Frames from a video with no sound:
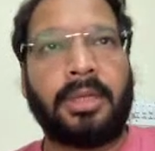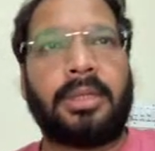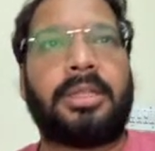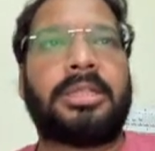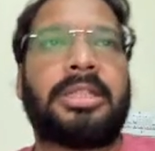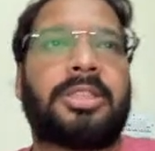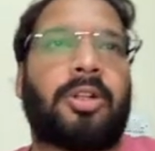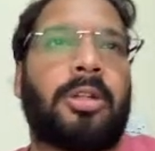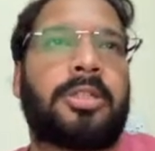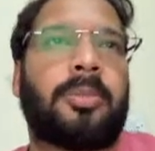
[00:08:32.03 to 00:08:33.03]
This is
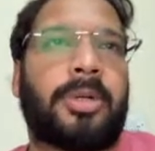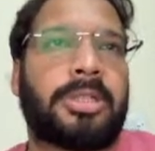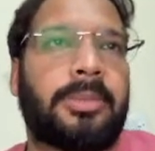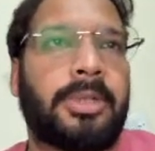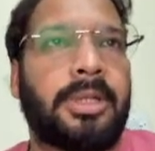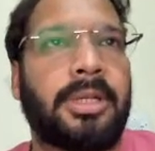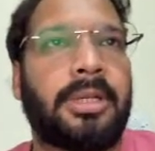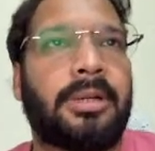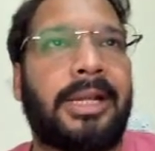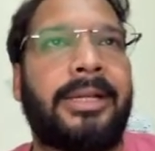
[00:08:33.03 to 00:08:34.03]
also possible,
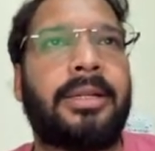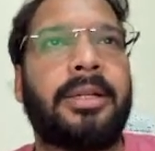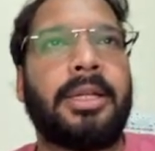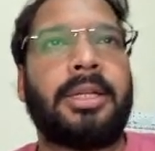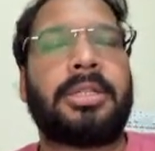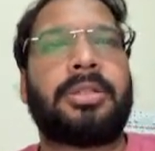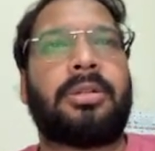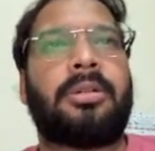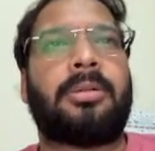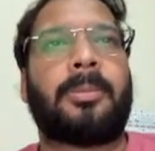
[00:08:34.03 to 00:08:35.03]
right?
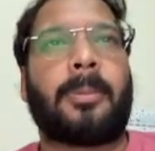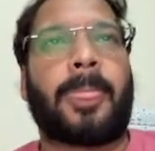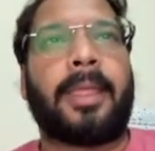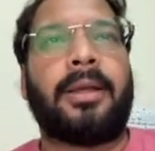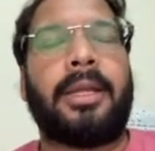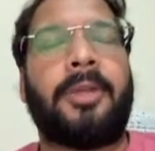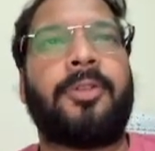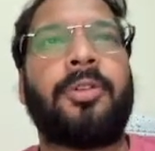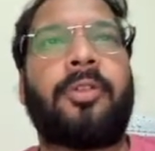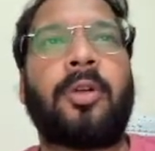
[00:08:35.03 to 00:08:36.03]
So if
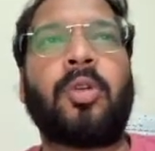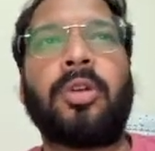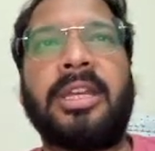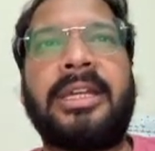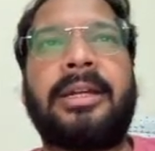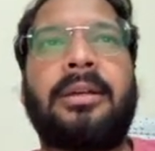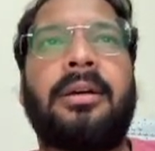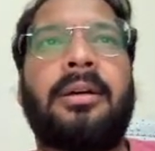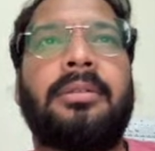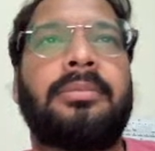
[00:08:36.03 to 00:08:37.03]
you want to create
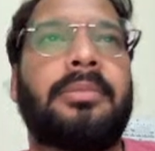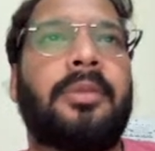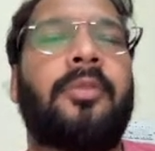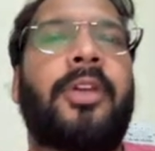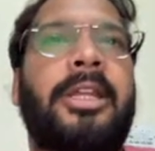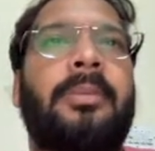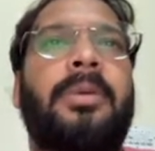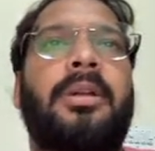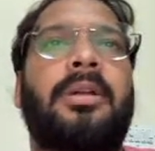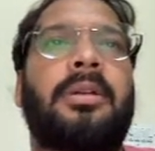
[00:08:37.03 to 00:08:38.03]
a
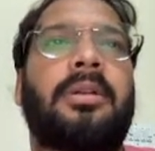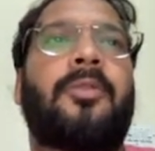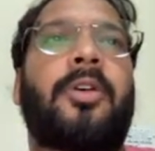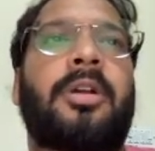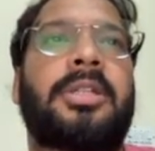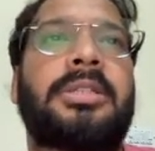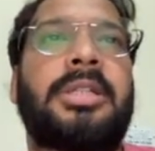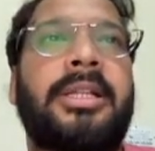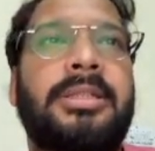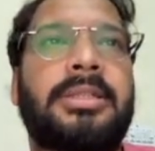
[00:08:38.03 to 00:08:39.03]
variable for this
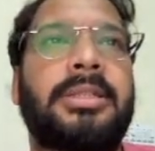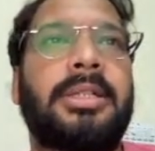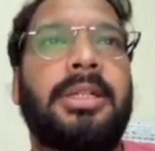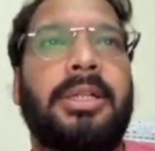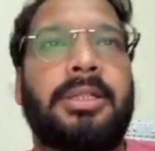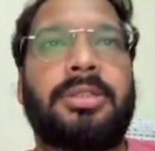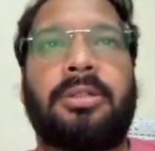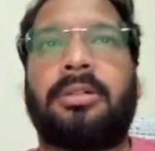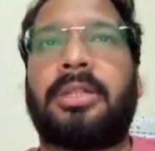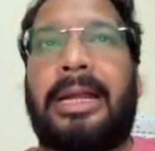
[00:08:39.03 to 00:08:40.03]
list,
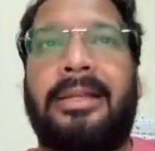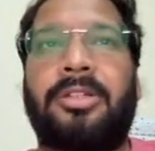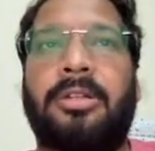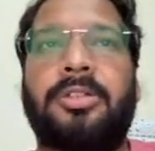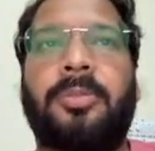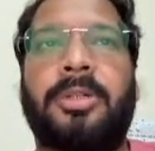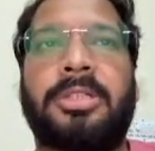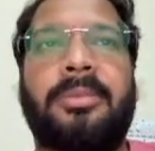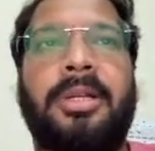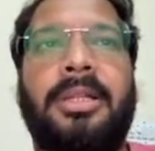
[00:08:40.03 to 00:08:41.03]
so that is also
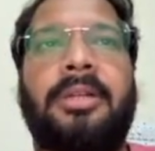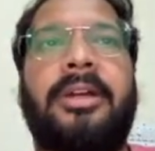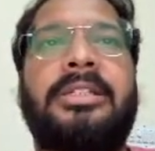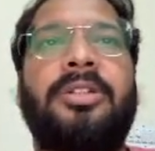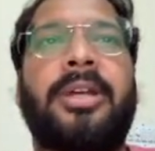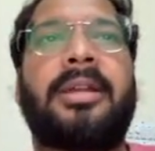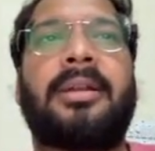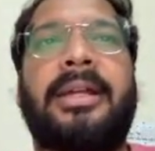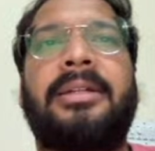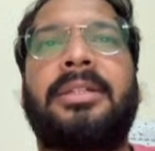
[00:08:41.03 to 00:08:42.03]
possible. Otherwise you can
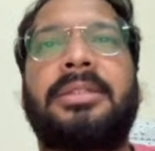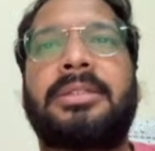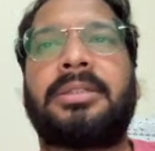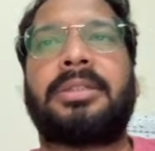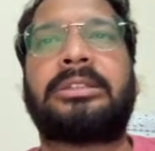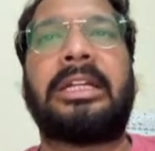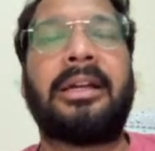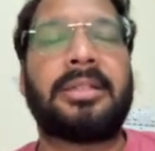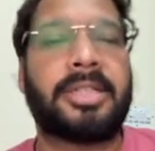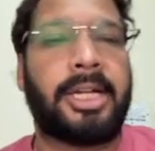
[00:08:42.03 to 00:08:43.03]
write this
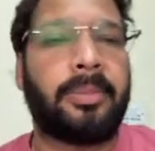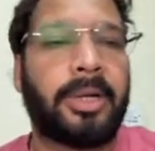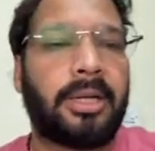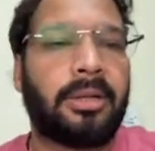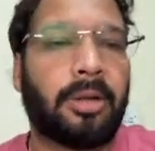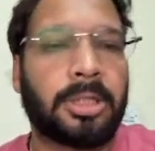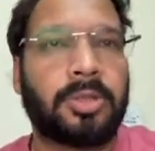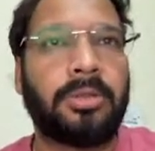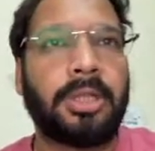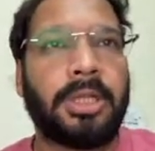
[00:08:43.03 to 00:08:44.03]
single statement also.